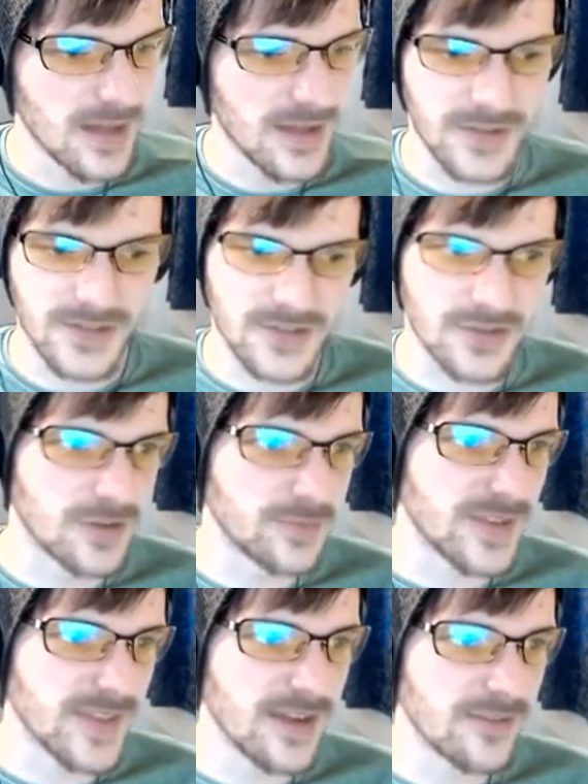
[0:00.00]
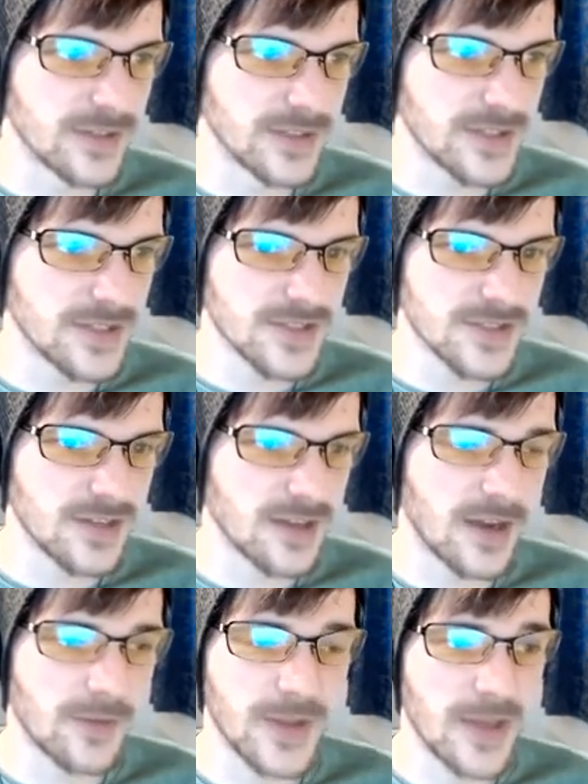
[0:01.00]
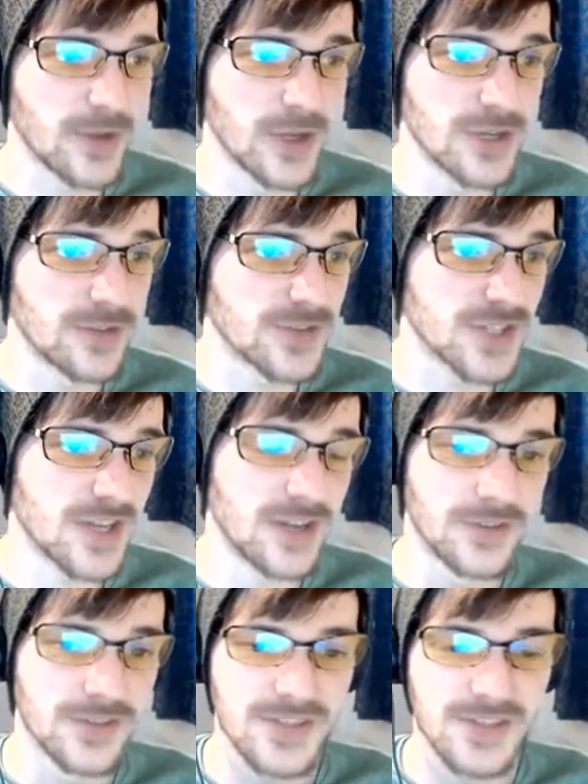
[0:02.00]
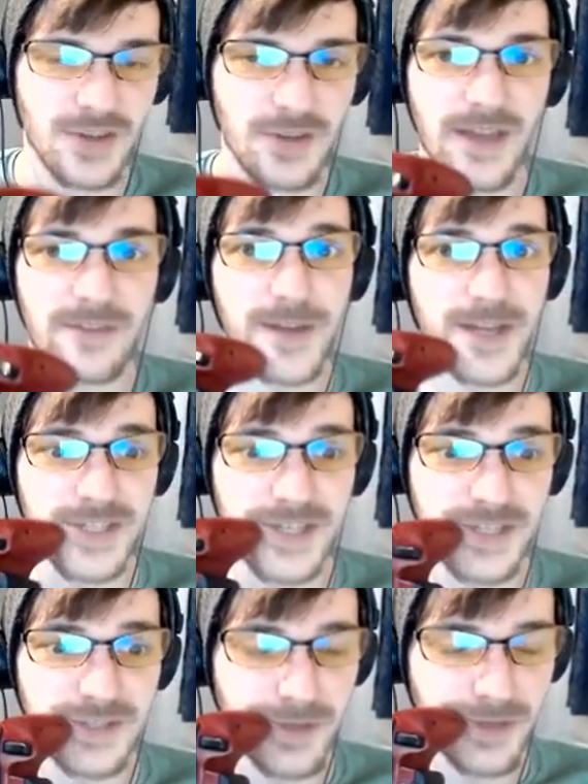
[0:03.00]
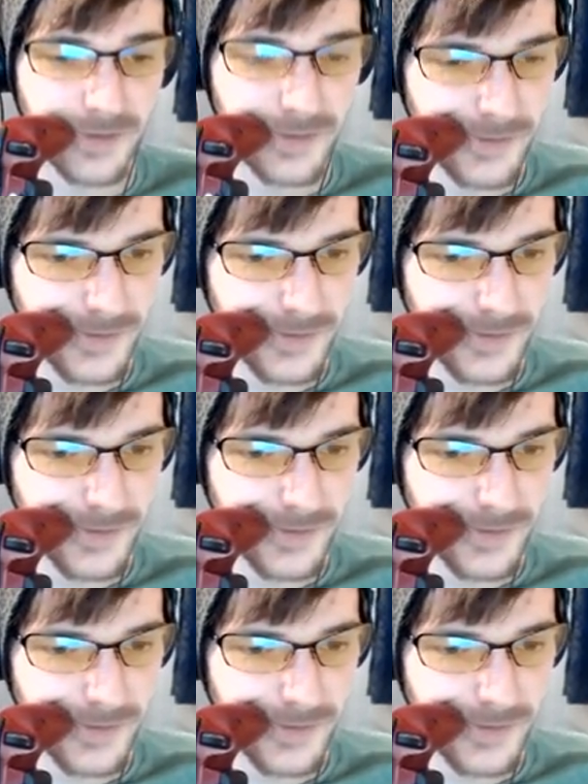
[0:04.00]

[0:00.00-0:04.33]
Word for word: I think it's got to be that, really, doesn't it? I've never heard of Scion, so that fascinates me.